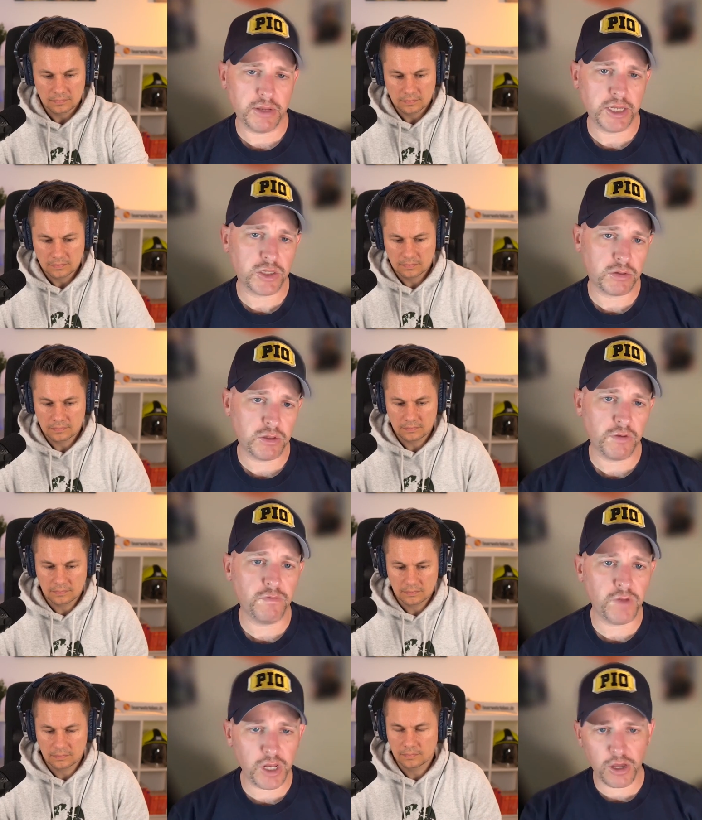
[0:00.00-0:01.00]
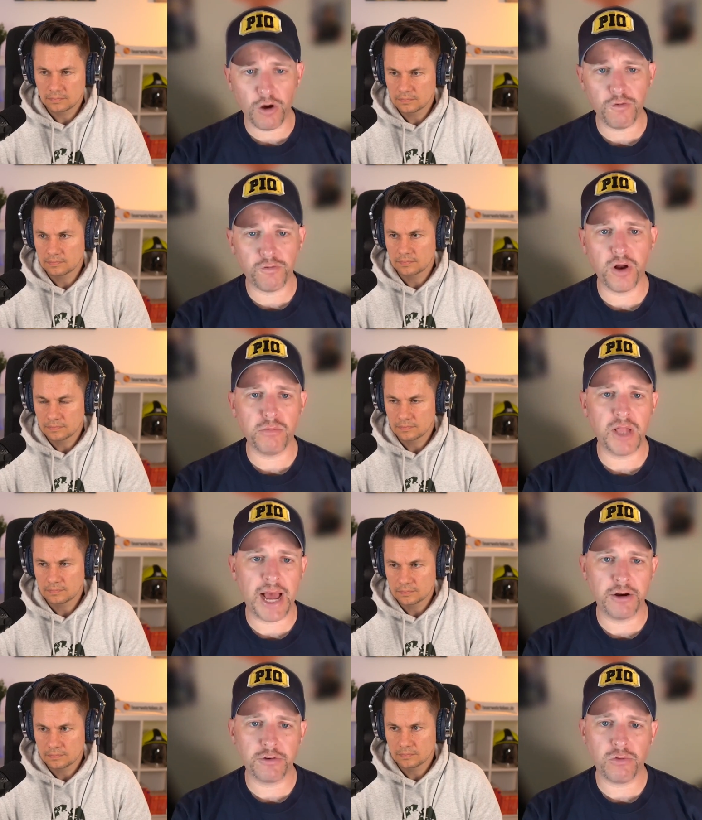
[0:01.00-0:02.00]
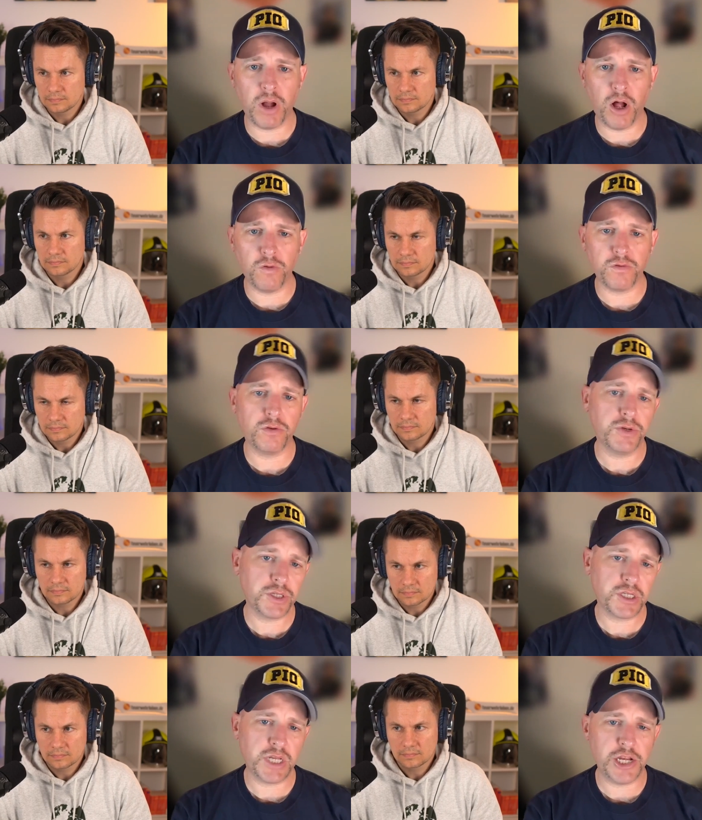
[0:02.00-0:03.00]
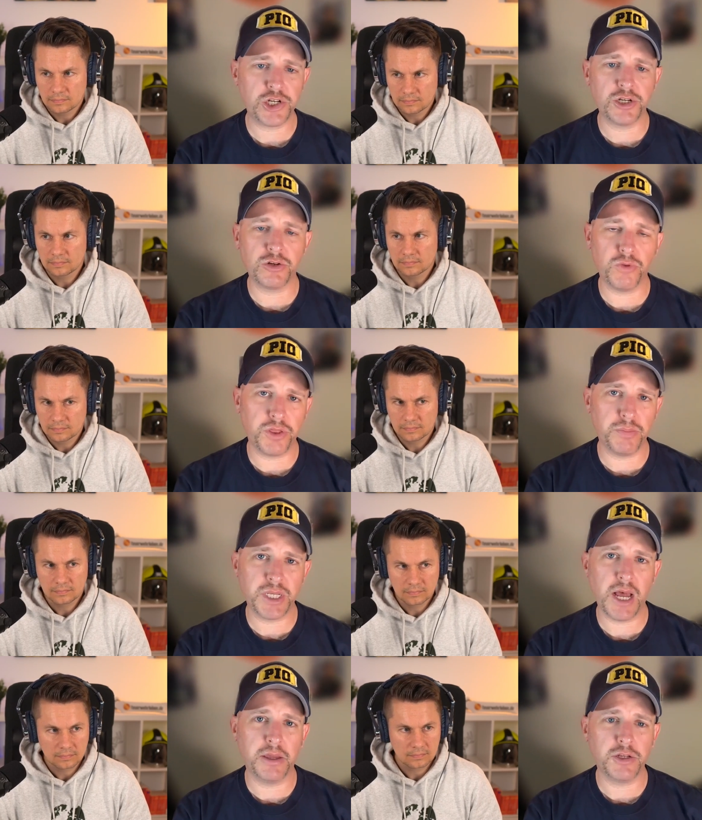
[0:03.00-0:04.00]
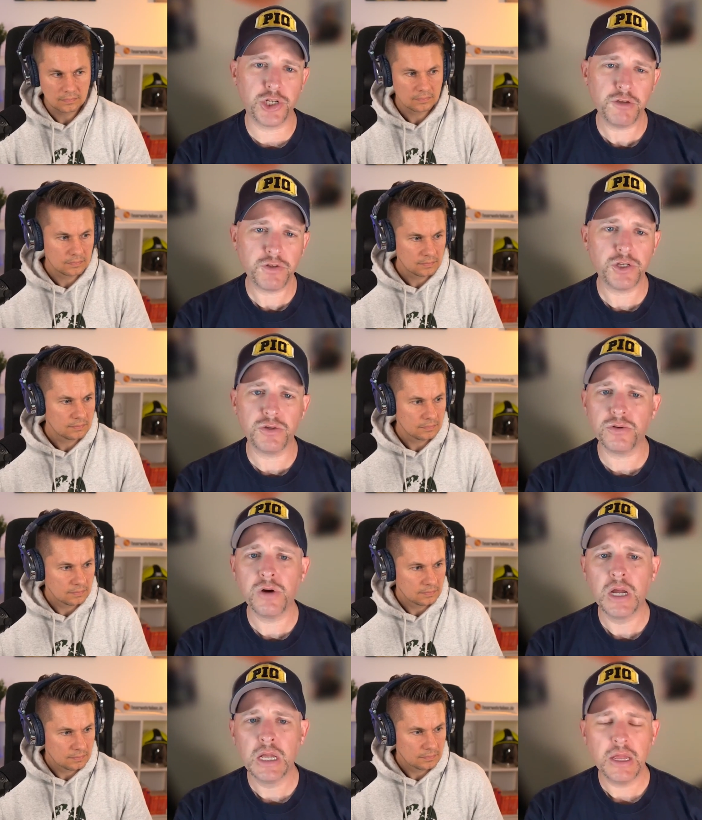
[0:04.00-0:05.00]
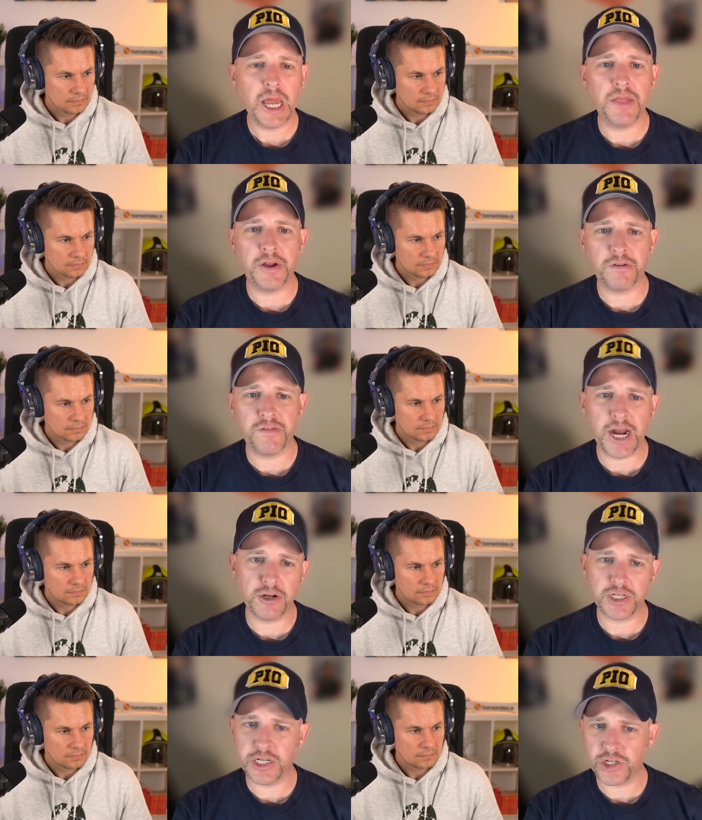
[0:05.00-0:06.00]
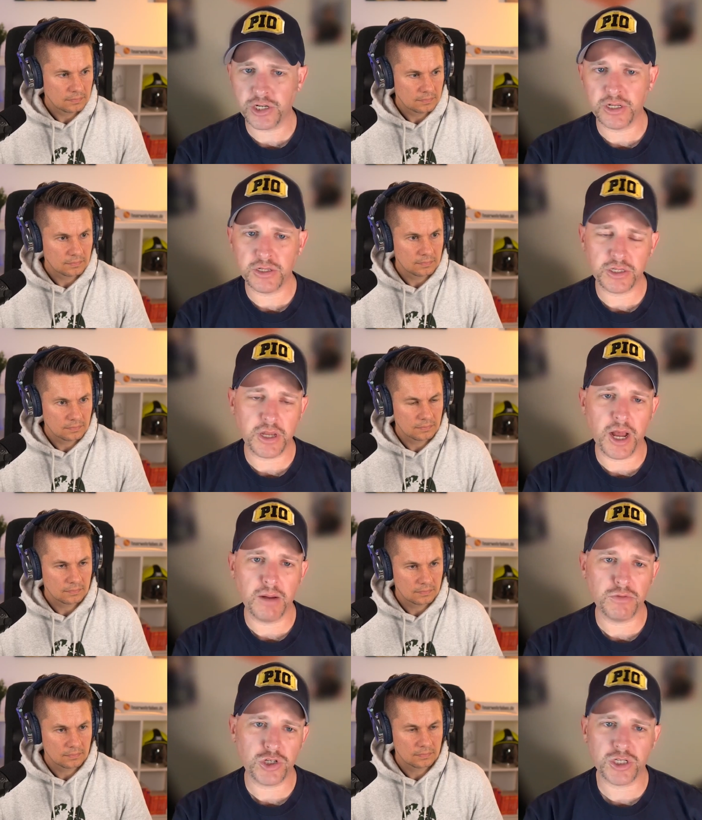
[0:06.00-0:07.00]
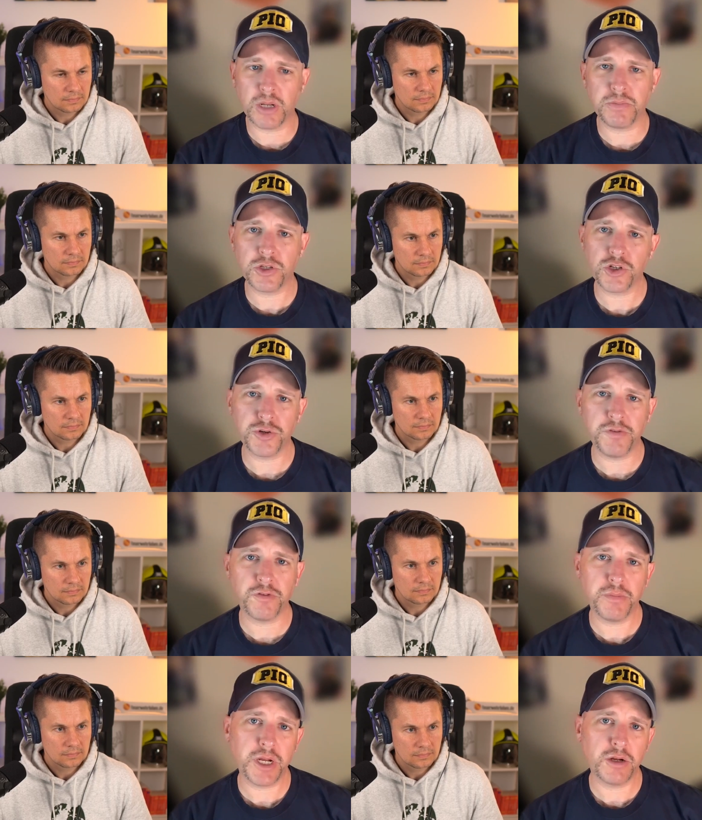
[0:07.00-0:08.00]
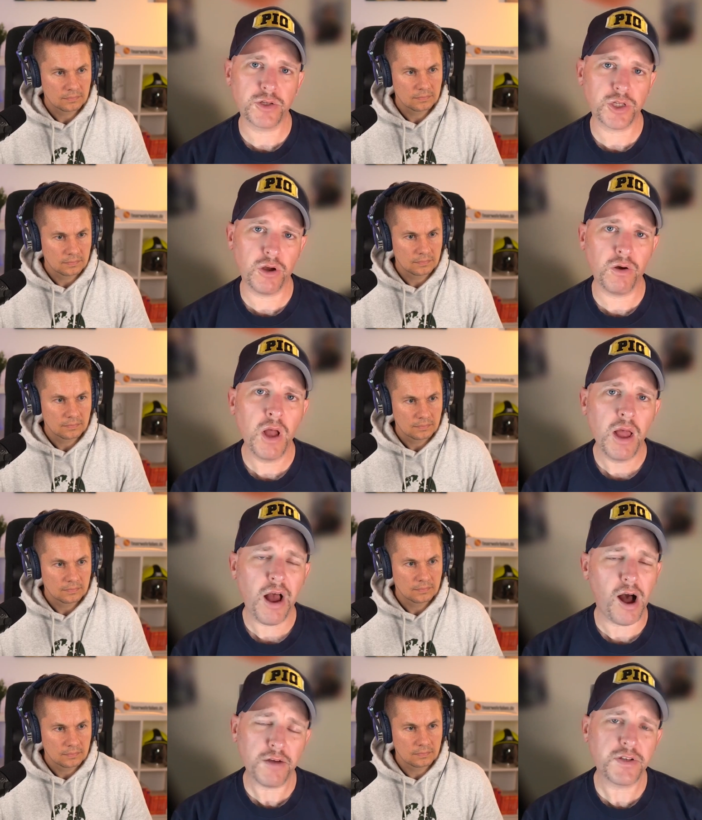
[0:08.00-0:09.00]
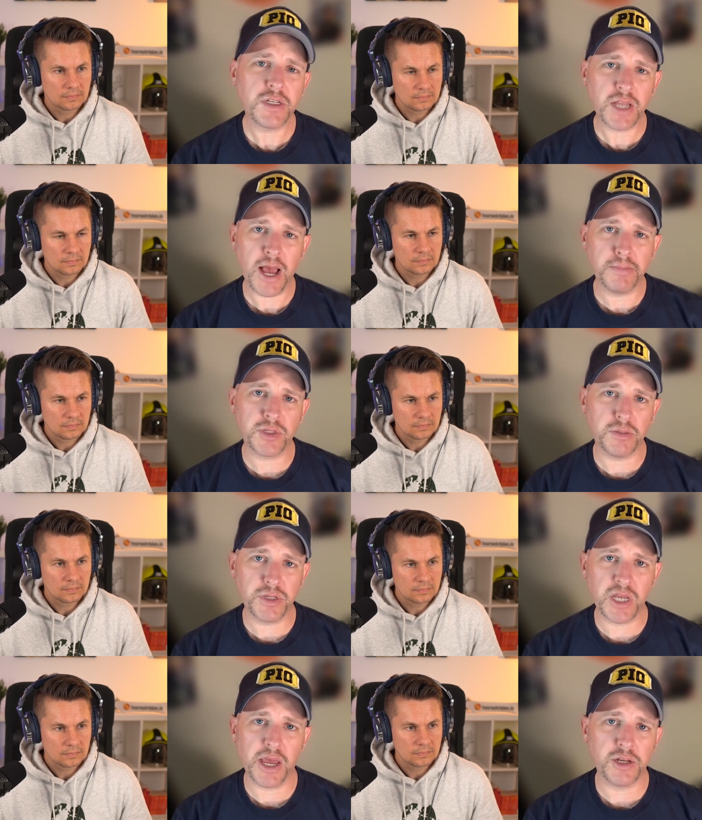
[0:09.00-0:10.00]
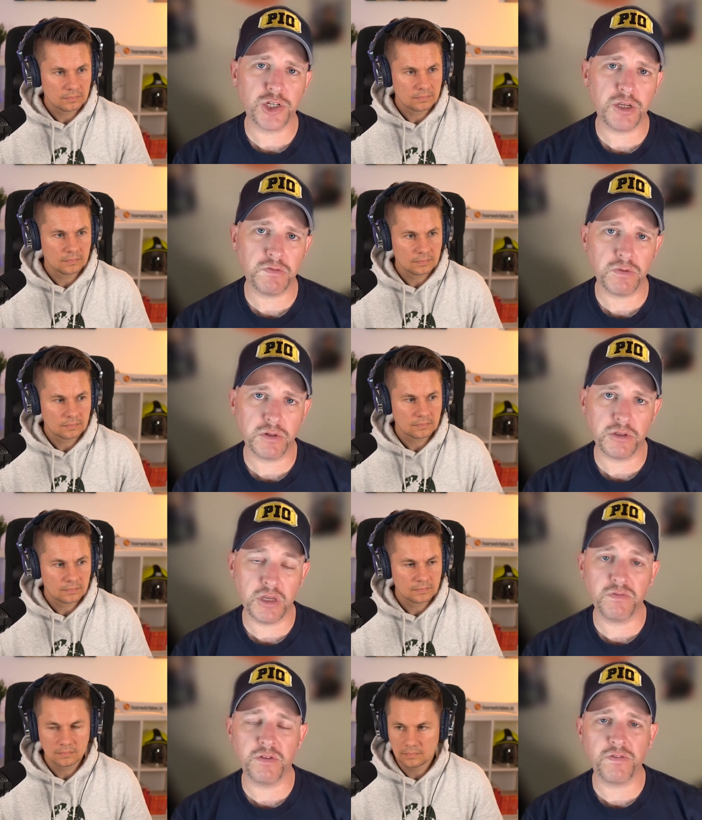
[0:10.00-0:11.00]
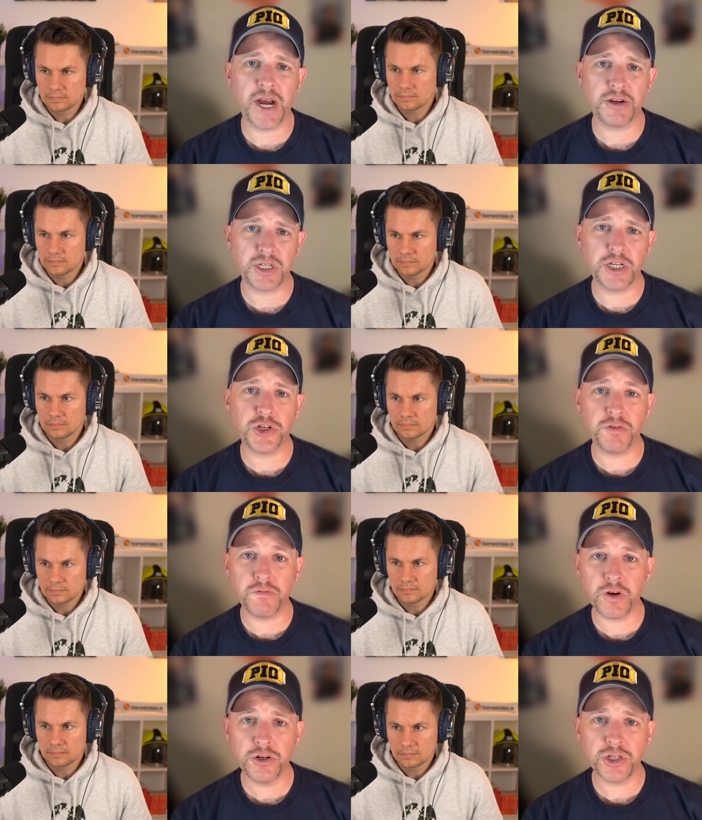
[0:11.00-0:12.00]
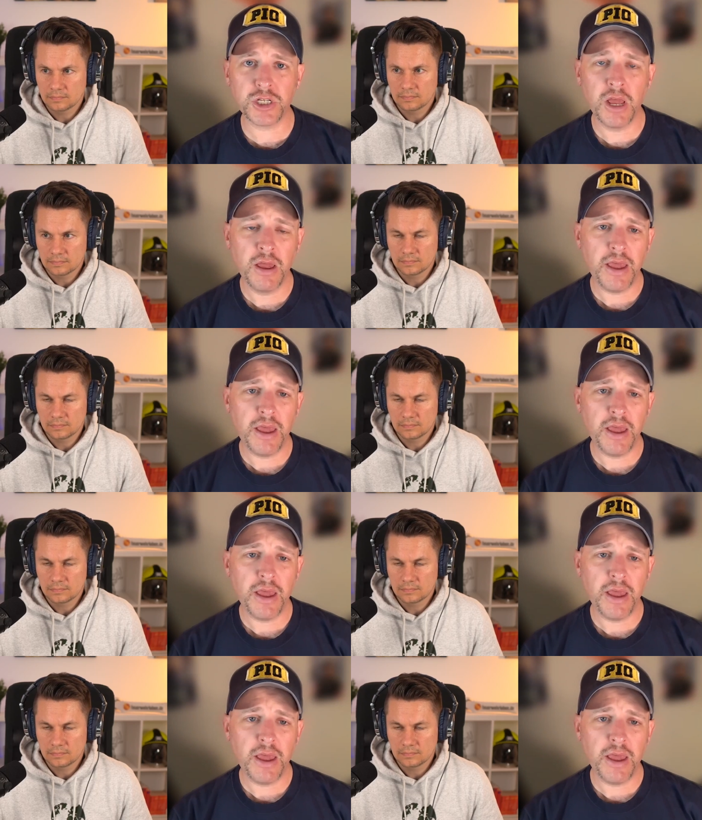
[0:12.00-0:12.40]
Speaker 1: is the video from Ladder 12, who is stationed with Battalion Chief 2, and their fire station is um, just up the street from here. So oftentimes the battalion chief will leave the fire station first